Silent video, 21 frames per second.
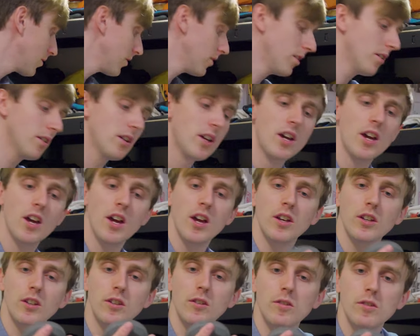going to
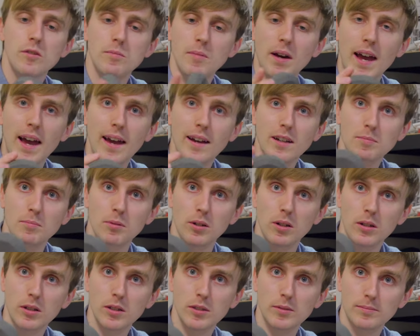use my axe
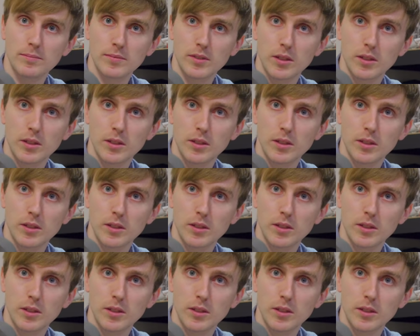pug,